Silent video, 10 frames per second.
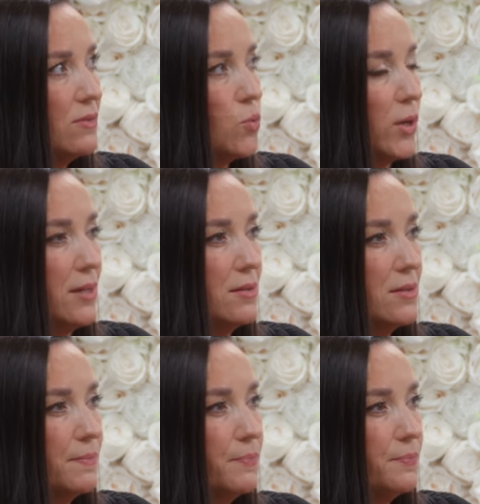
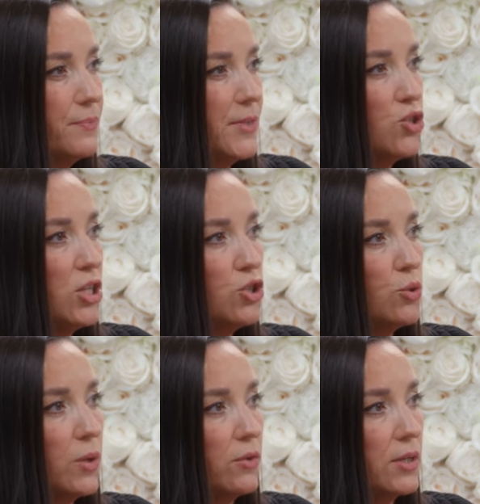Twenties. Yeah, and she had
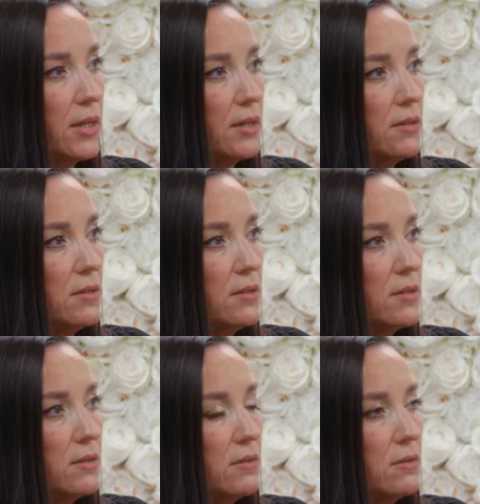two other kids. But she
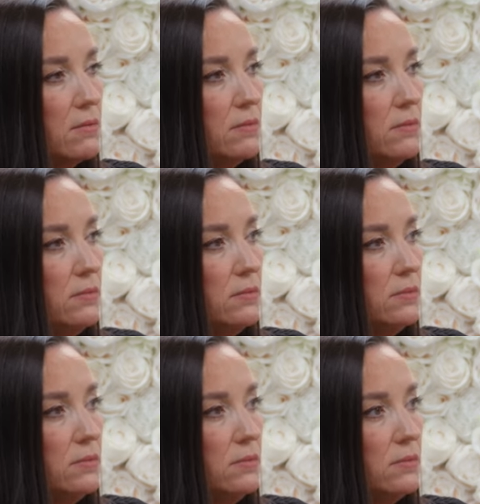wasn't
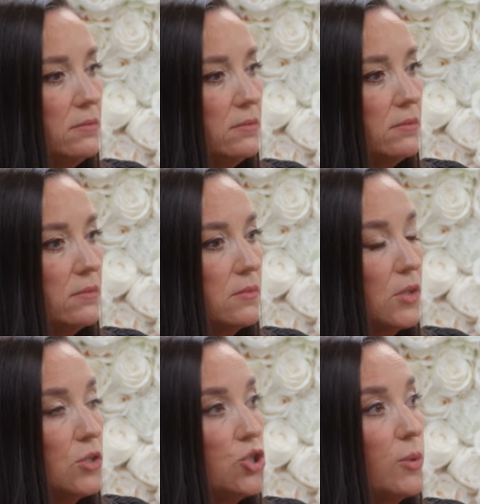fourteen either.
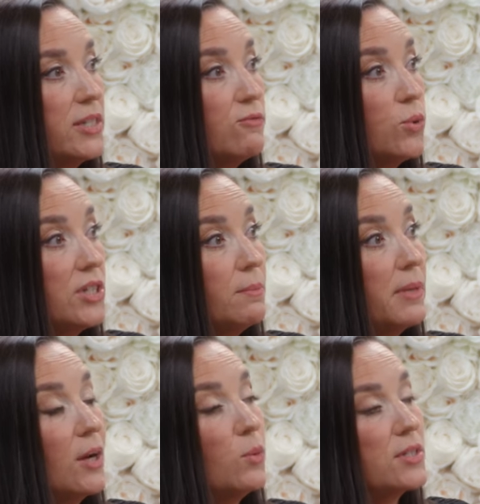She wasn't 14,
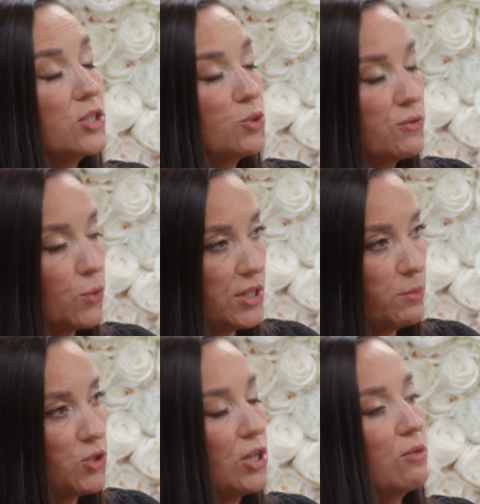but I will say she was
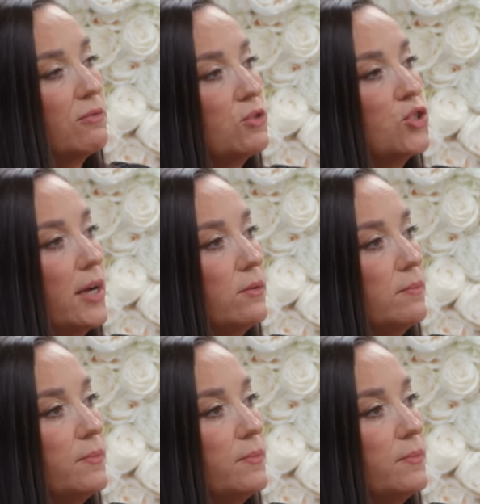14 when she had her first child.